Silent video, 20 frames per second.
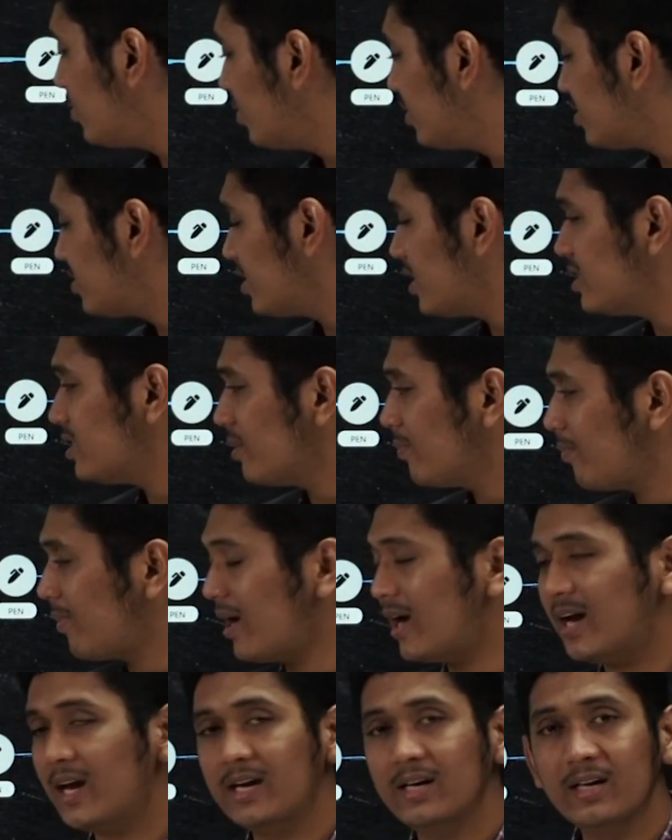USA,
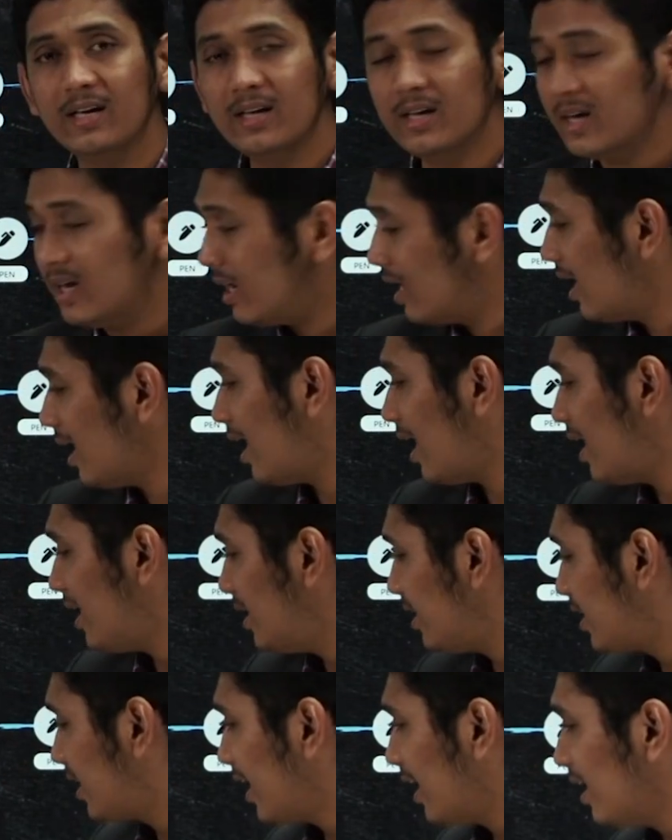Japan
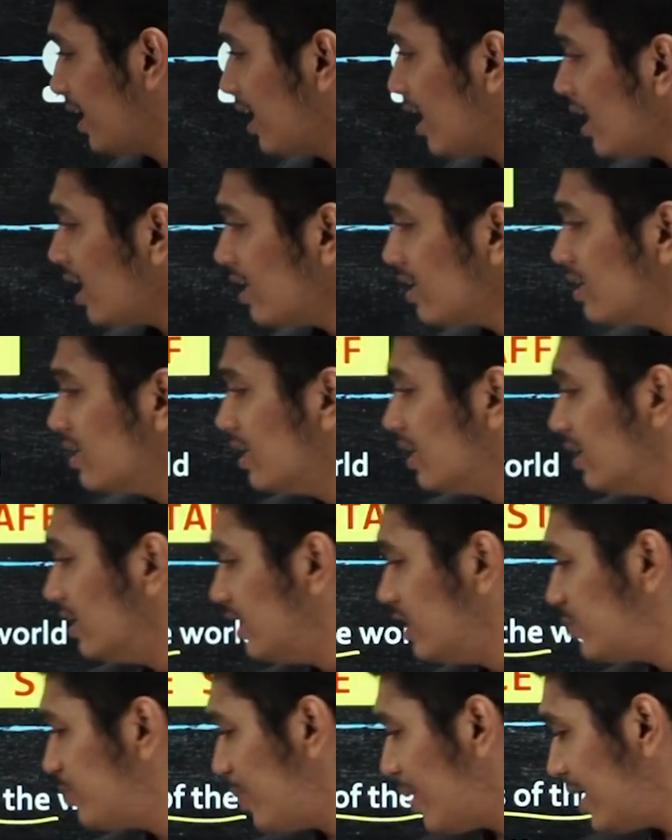and Canada.
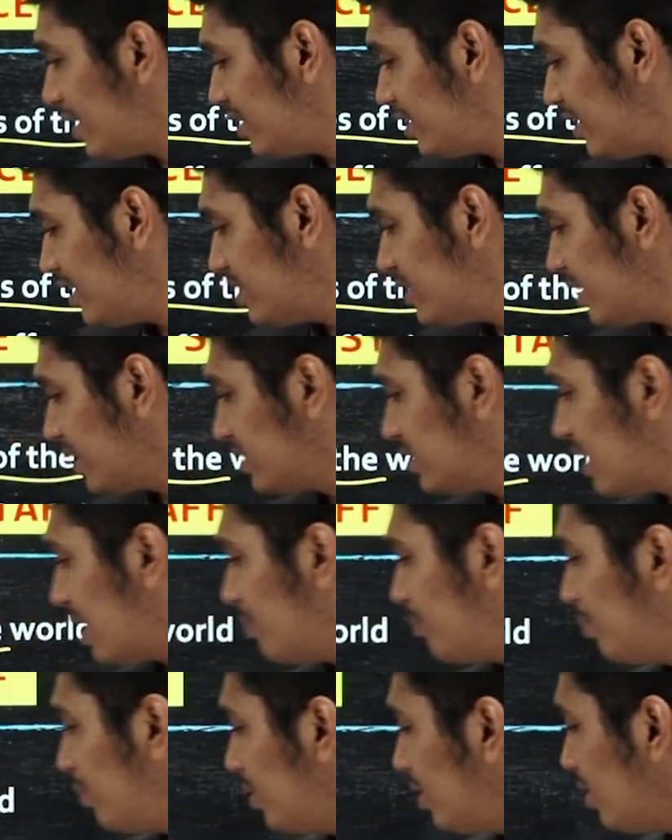Despite these
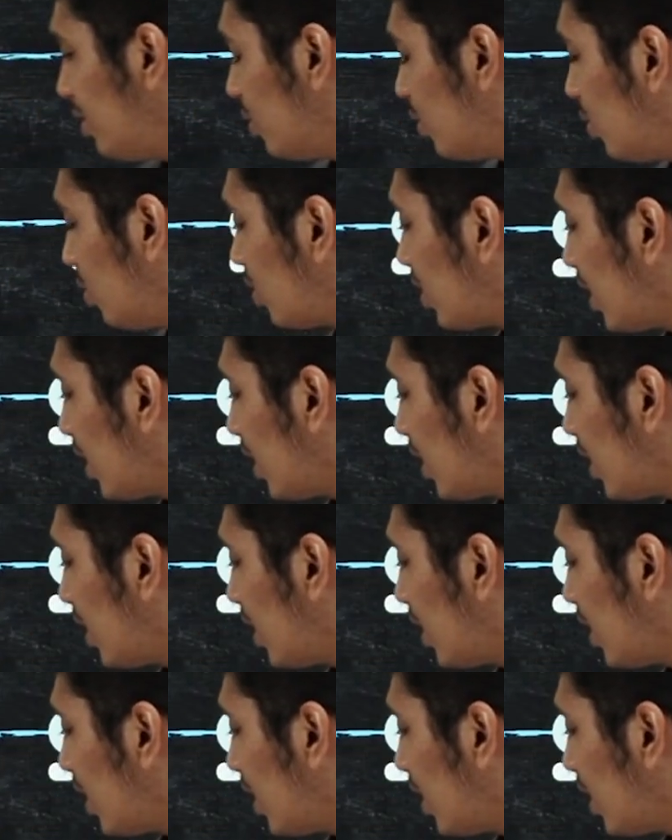examples, no